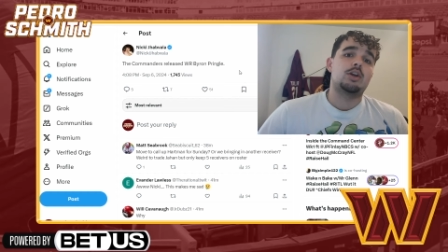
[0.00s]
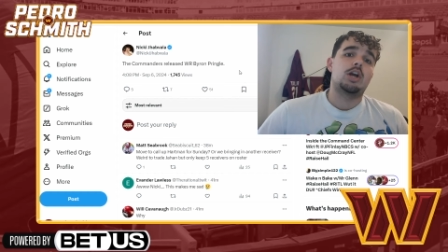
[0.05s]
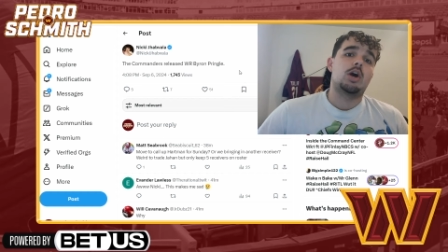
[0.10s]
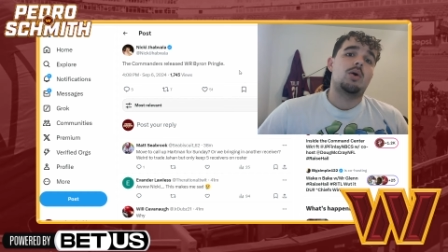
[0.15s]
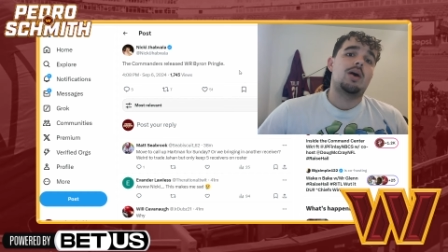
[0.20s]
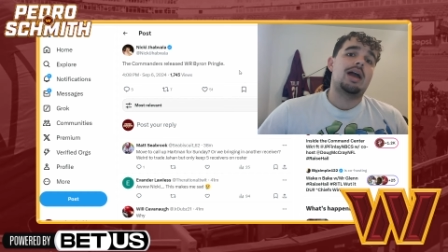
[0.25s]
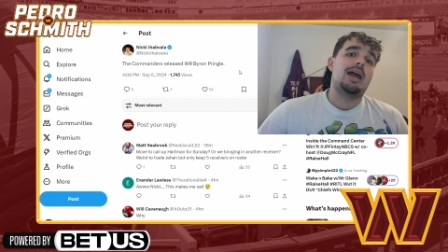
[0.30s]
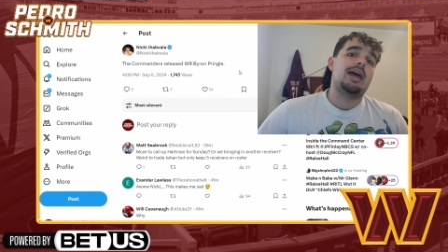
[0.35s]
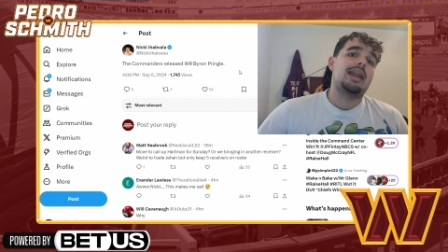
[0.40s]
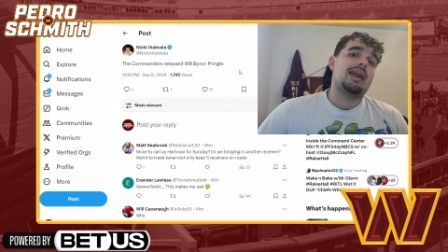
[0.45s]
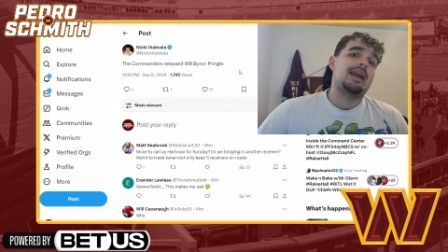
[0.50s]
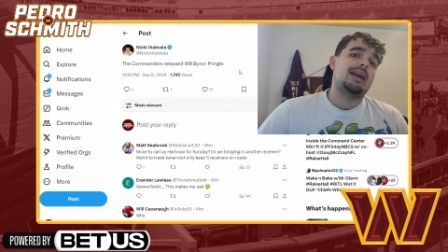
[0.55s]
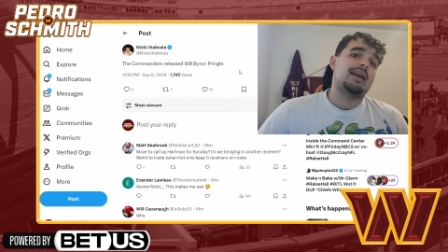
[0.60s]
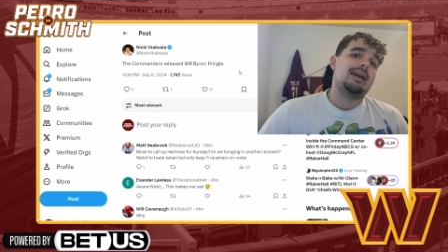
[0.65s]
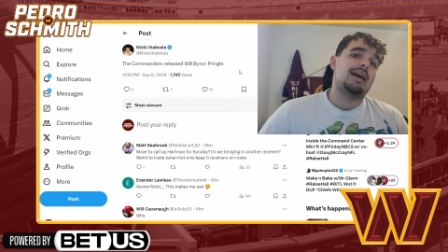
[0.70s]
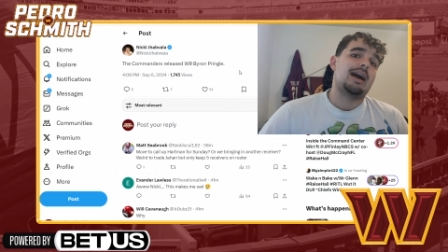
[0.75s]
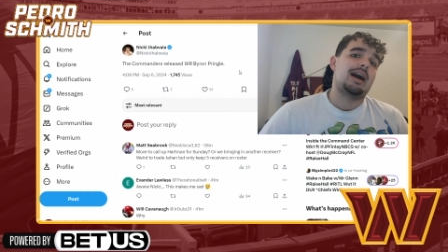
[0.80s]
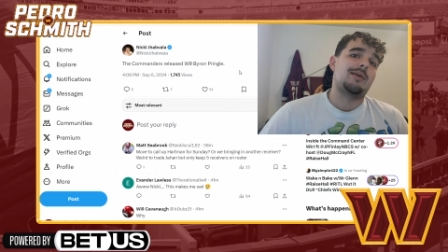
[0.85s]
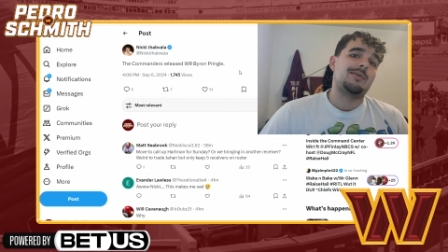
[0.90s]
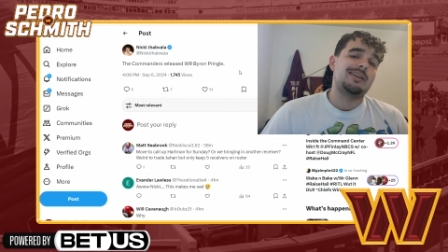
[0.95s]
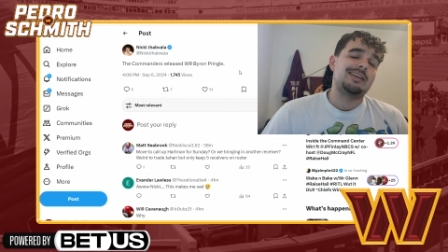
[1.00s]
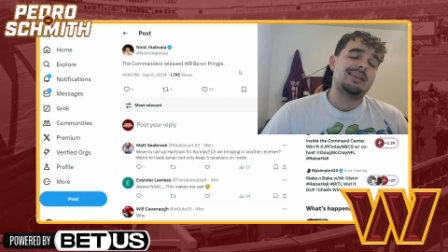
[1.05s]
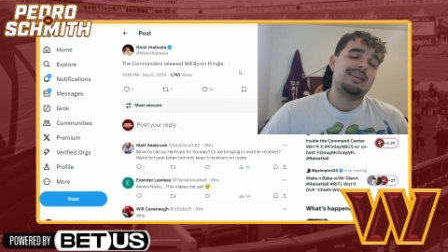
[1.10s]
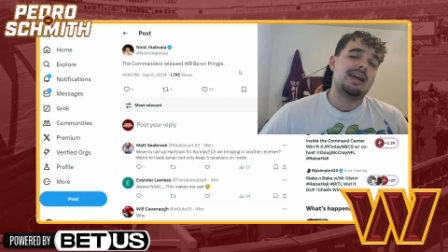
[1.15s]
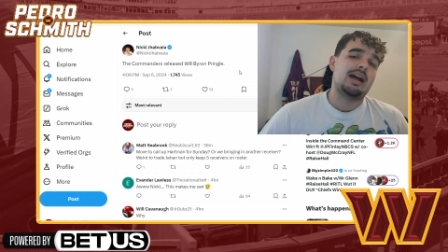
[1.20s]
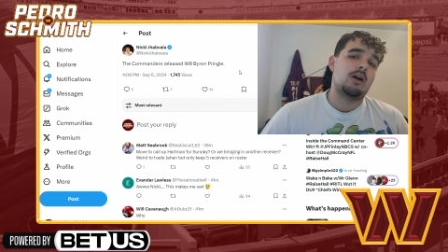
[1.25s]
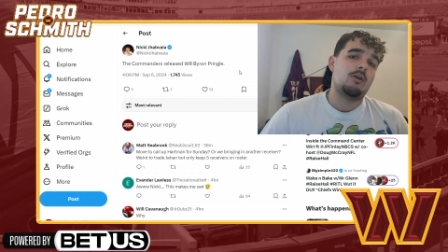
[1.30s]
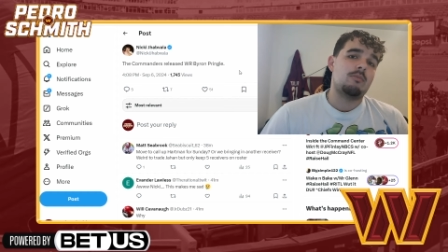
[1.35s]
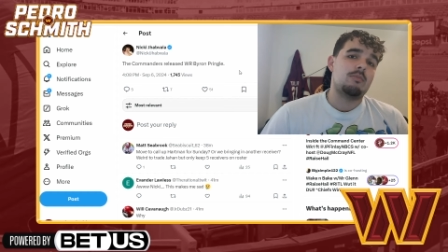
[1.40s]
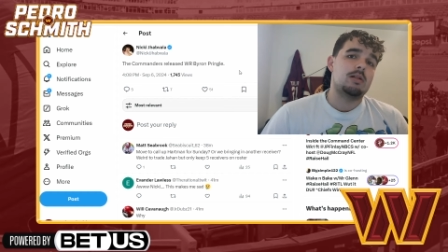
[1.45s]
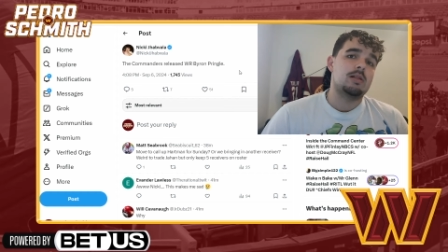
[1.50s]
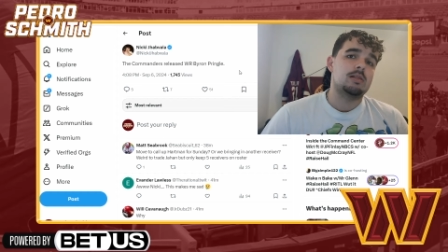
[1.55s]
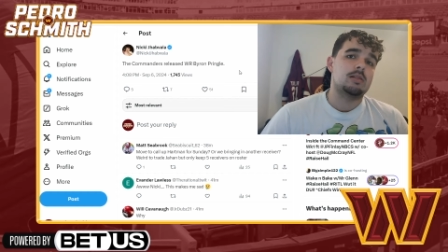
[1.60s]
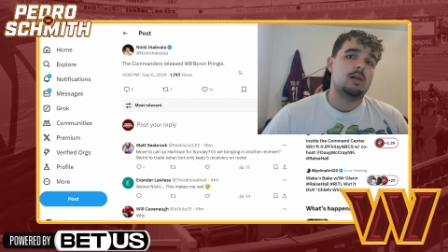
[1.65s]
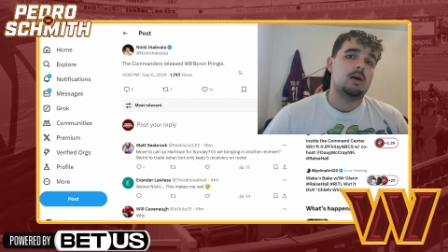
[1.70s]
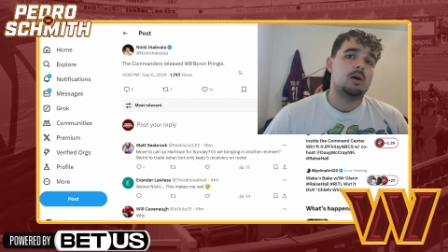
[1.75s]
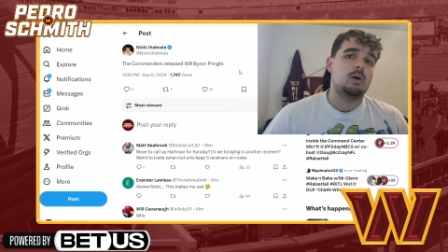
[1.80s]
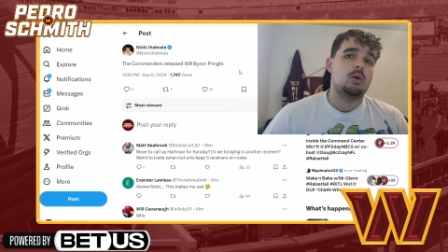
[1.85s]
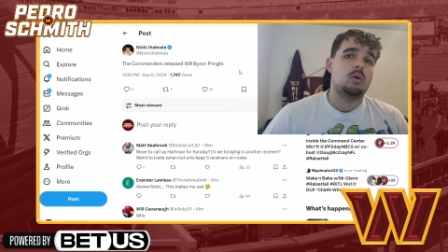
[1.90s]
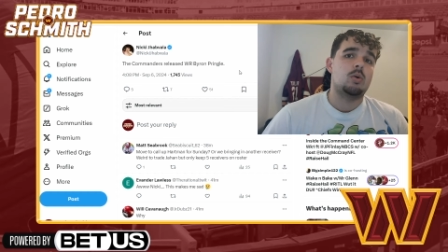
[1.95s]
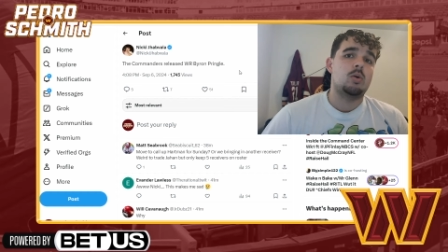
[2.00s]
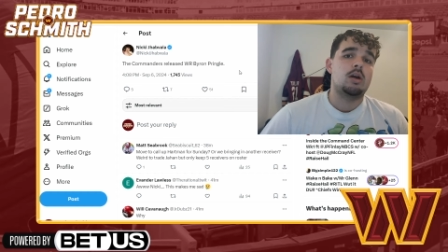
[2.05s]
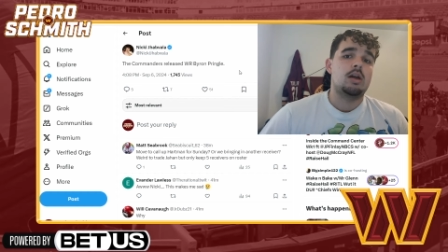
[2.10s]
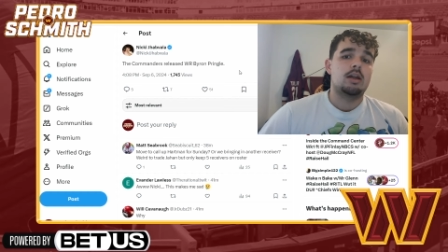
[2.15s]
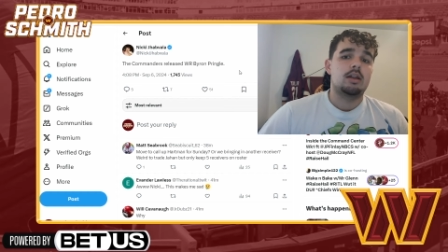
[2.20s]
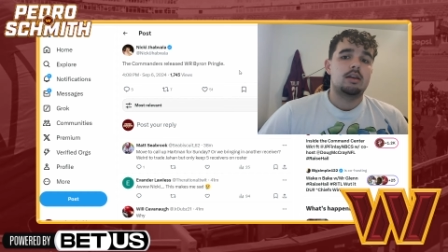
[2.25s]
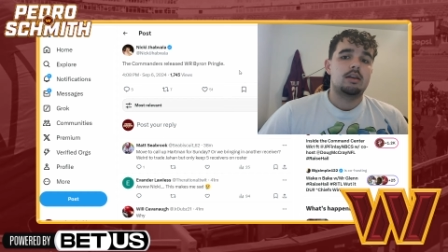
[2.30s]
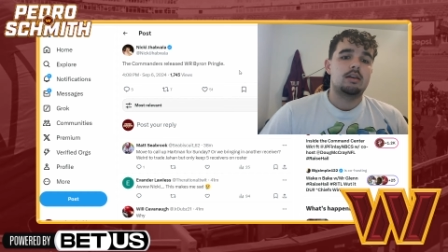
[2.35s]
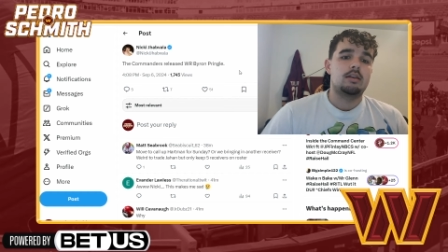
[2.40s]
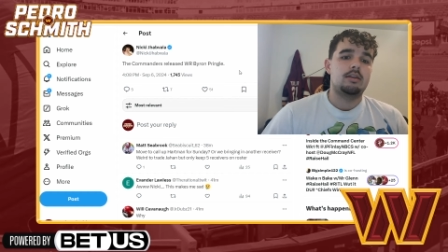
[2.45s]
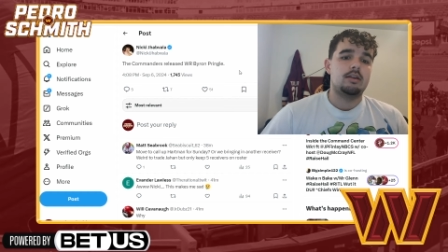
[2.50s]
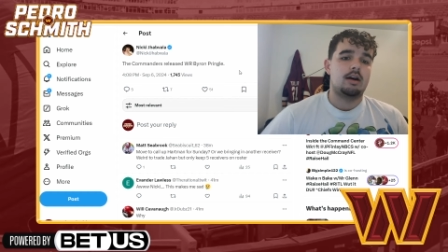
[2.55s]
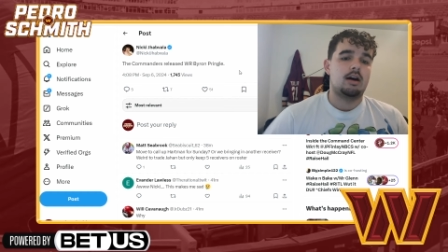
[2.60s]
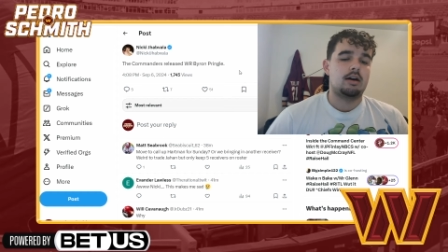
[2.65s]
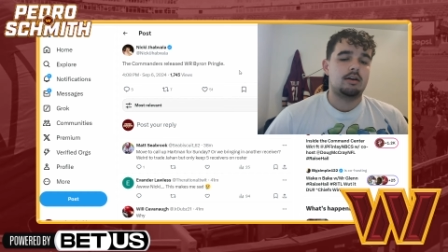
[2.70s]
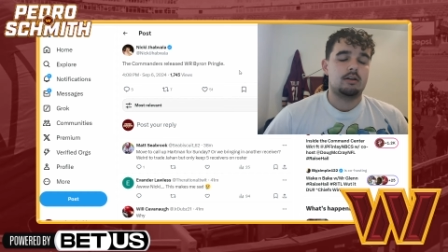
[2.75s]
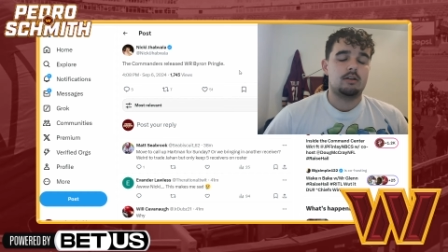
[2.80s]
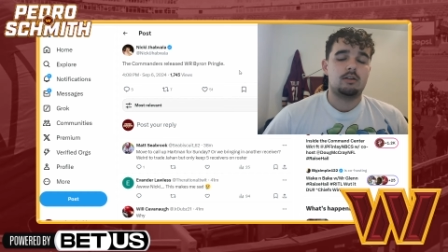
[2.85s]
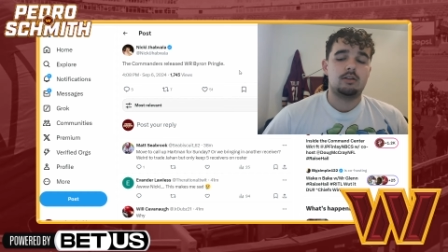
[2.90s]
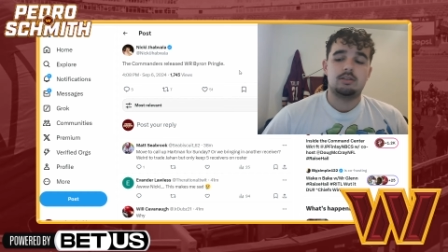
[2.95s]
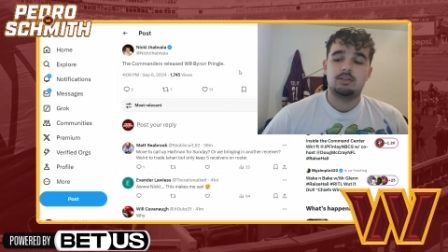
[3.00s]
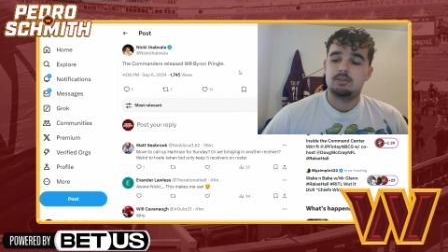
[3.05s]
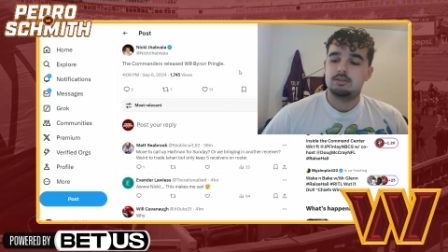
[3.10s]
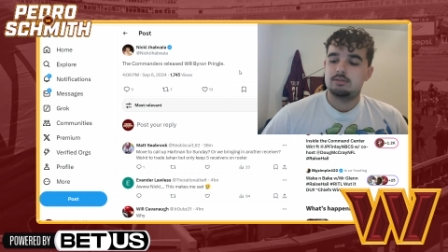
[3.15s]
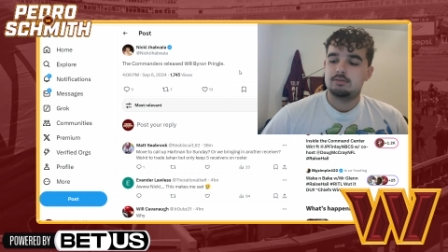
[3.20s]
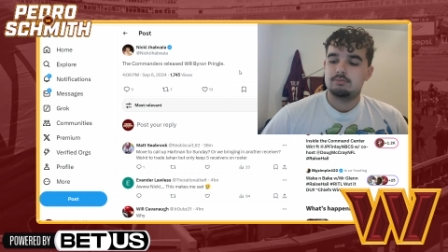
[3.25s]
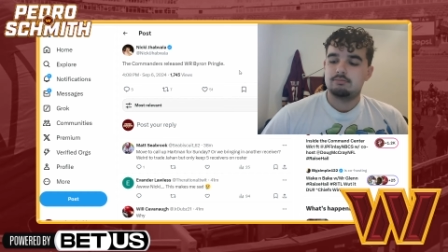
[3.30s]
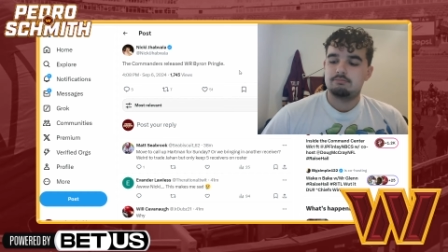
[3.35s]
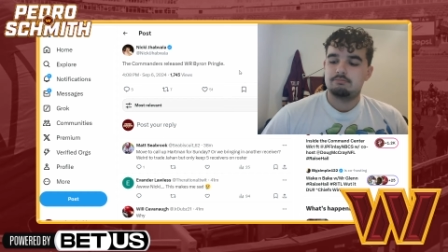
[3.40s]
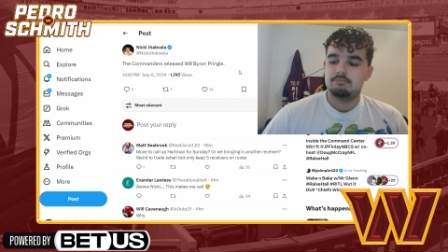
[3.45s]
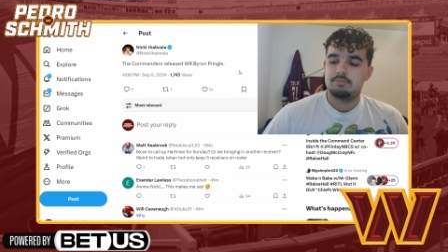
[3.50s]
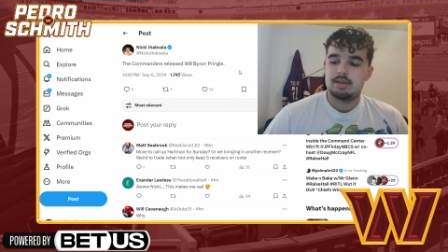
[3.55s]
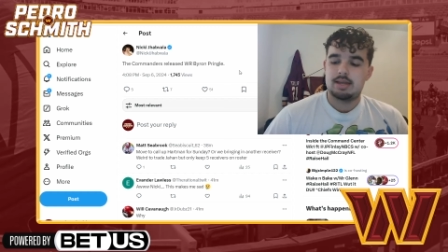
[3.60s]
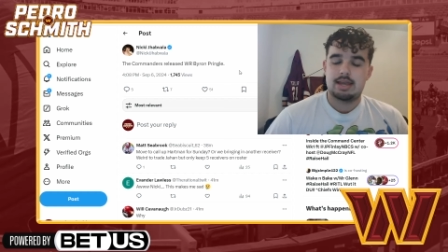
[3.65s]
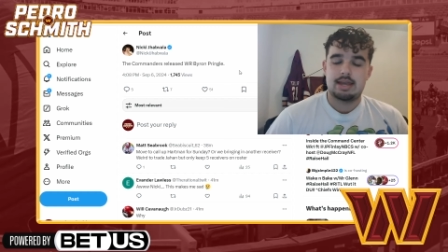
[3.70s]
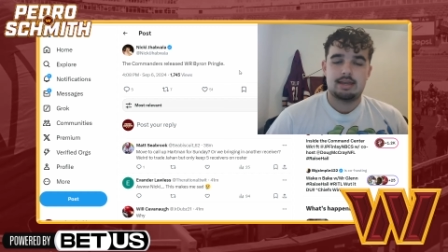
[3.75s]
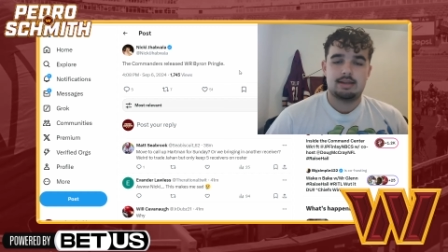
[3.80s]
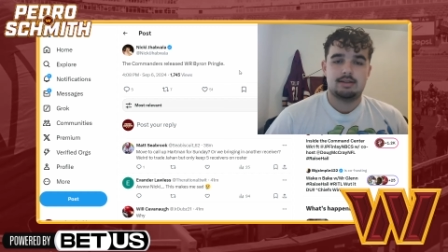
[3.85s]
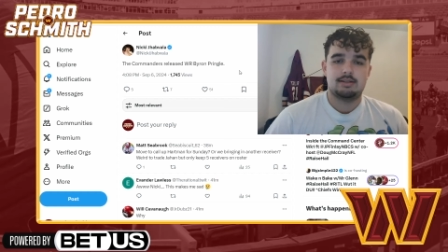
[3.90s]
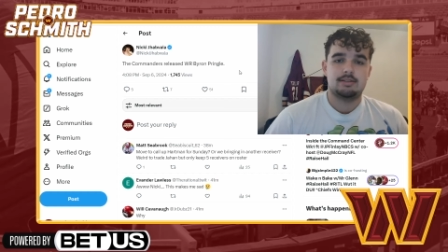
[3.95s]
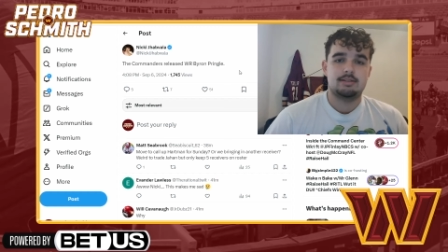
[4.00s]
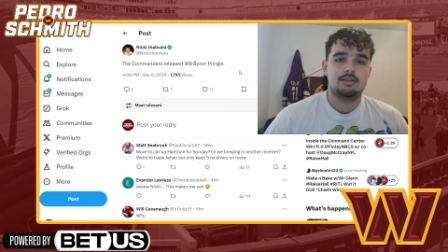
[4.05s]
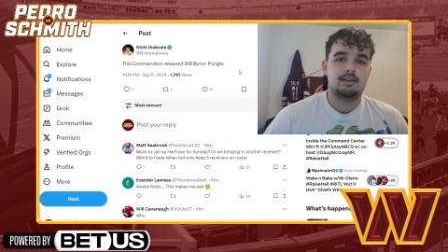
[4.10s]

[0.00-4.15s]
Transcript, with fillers: go ahead and comment down below Donald Penn.